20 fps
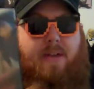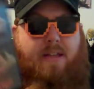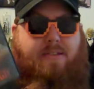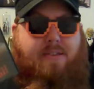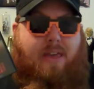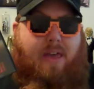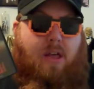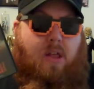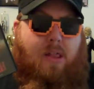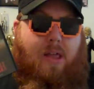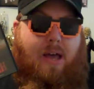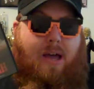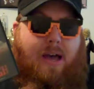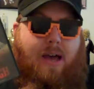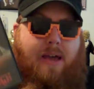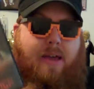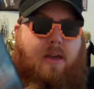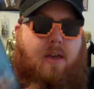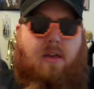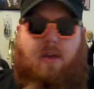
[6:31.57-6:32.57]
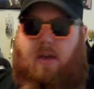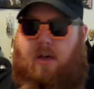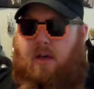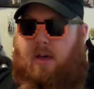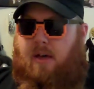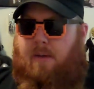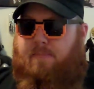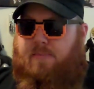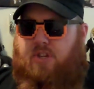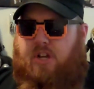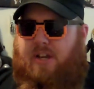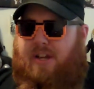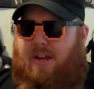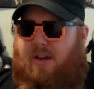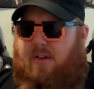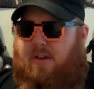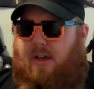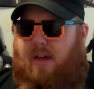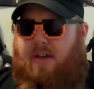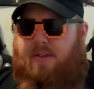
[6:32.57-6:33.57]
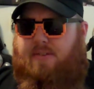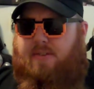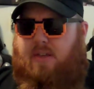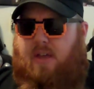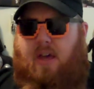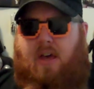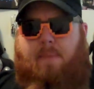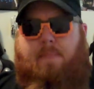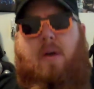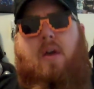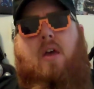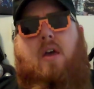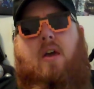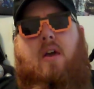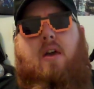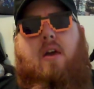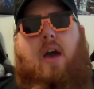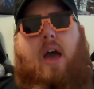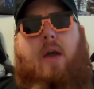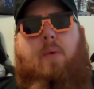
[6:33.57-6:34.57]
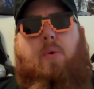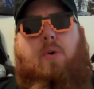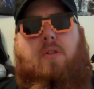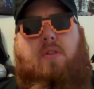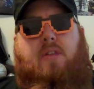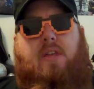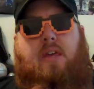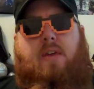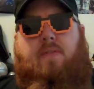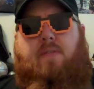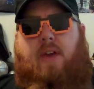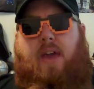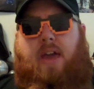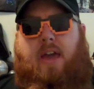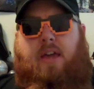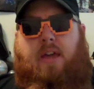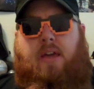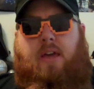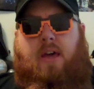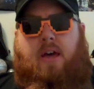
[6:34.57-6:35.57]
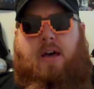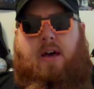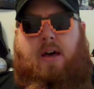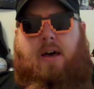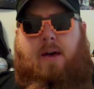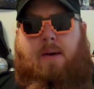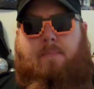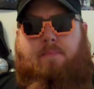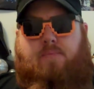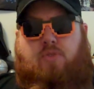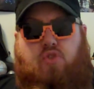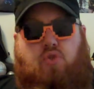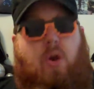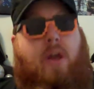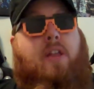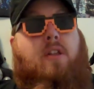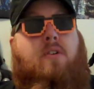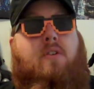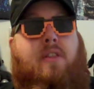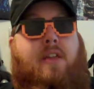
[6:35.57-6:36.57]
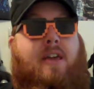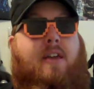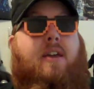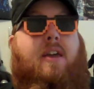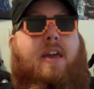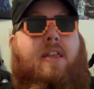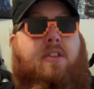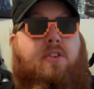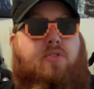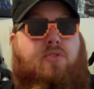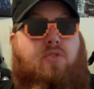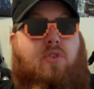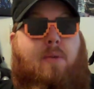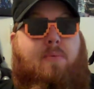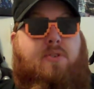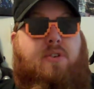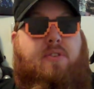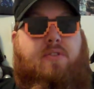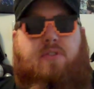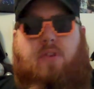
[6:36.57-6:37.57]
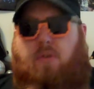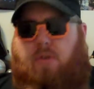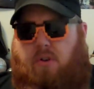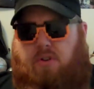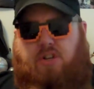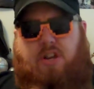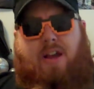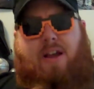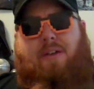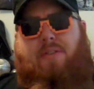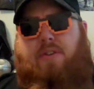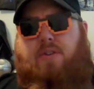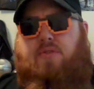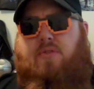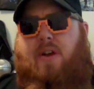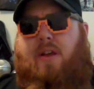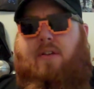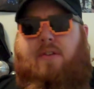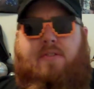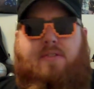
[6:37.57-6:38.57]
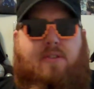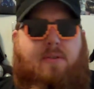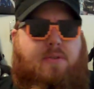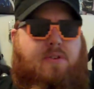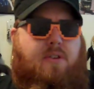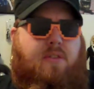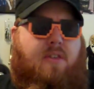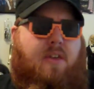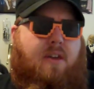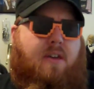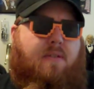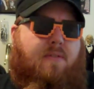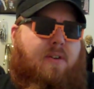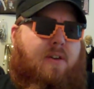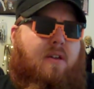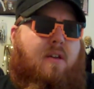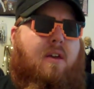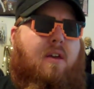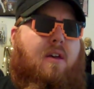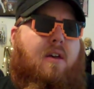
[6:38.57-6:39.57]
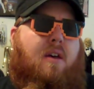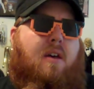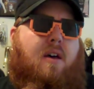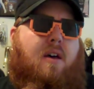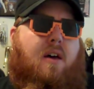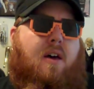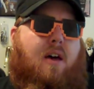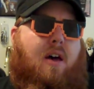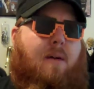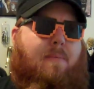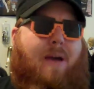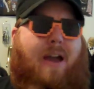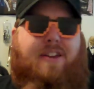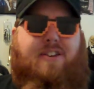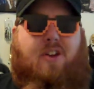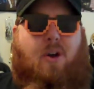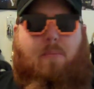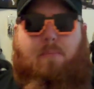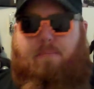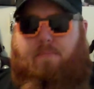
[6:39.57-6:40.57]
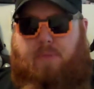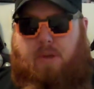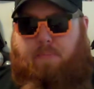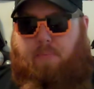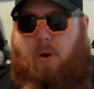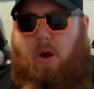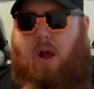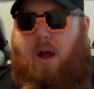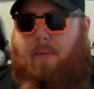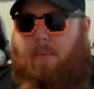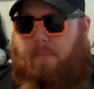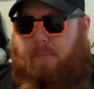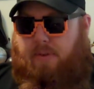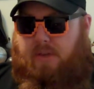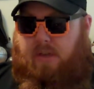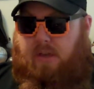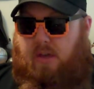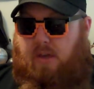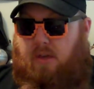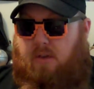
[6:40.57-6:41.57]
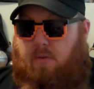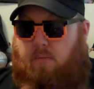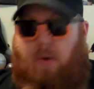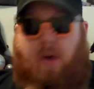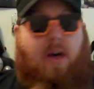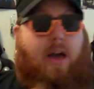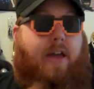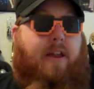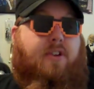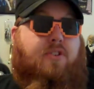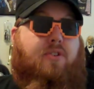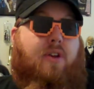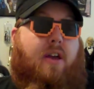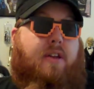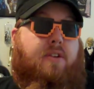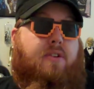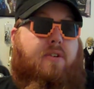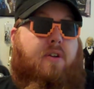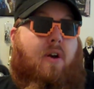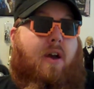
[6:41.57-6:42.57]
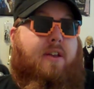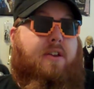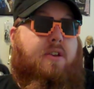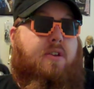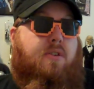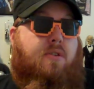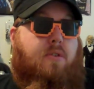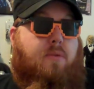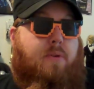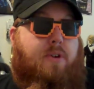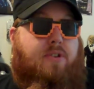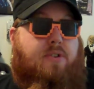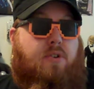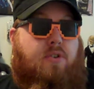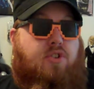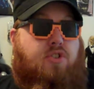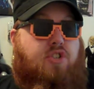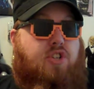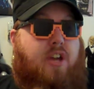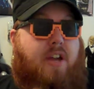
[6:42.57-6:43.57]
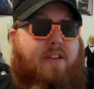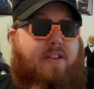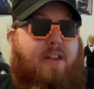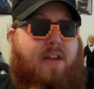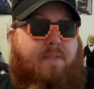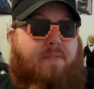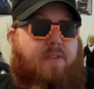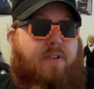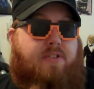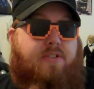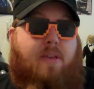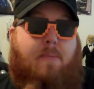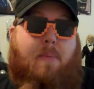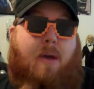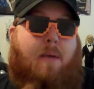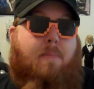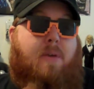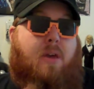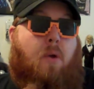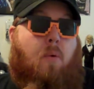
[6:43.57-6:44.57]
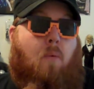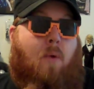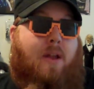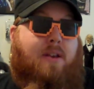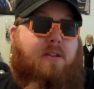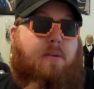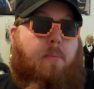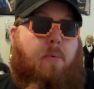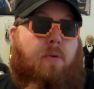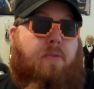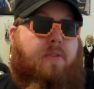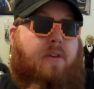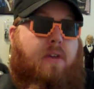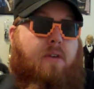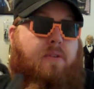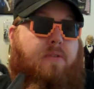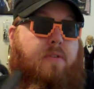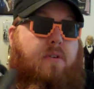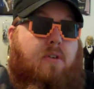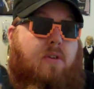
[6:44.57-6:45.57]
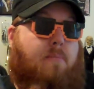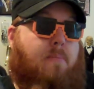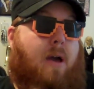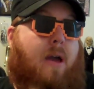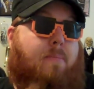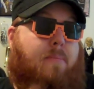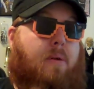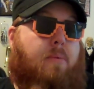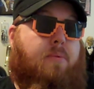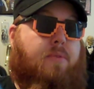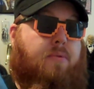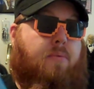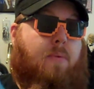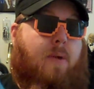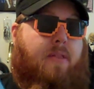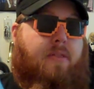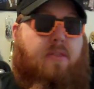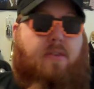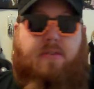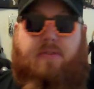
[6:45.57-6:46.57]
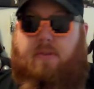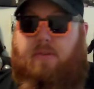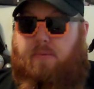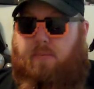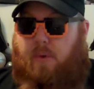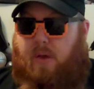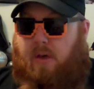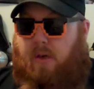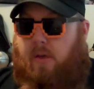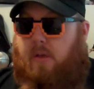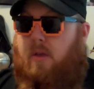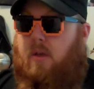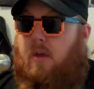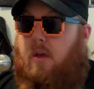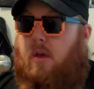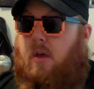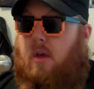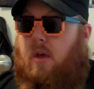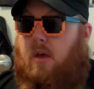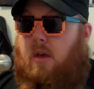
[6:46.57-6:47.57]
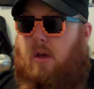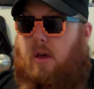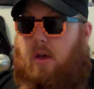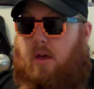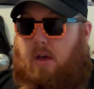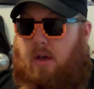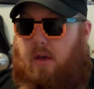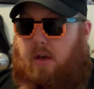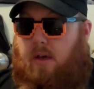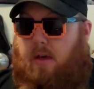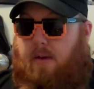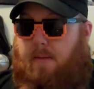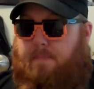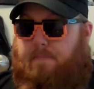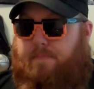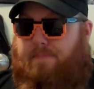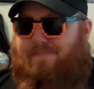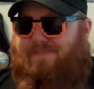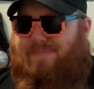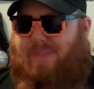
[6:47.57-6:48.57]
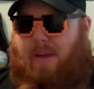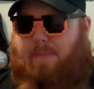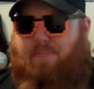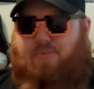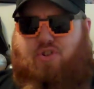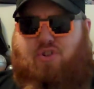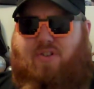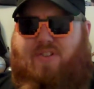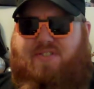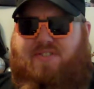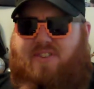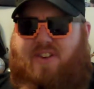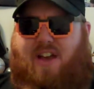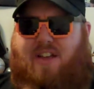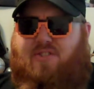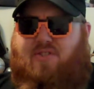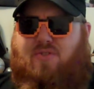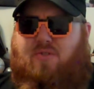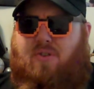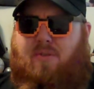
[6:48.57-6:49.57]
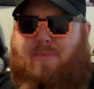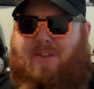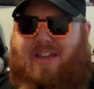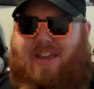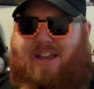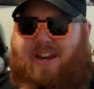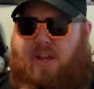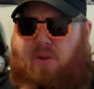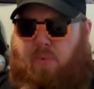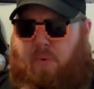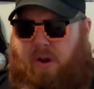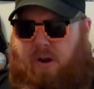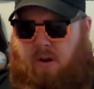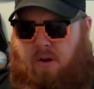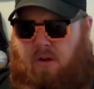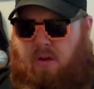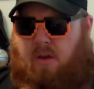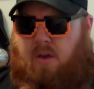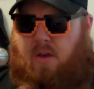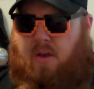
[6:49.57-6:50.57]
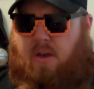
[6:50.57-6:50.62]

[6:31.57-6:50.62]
That's Hell High. Check it out, guys. I will leave a trailer link in the description. So go check out the trailer and see what you think of it. I don't know. I didn't do the research. Check Netflix. It might be a rentable deal too. You might be able to rent this as well. I'm sure it's not streaming anywhere.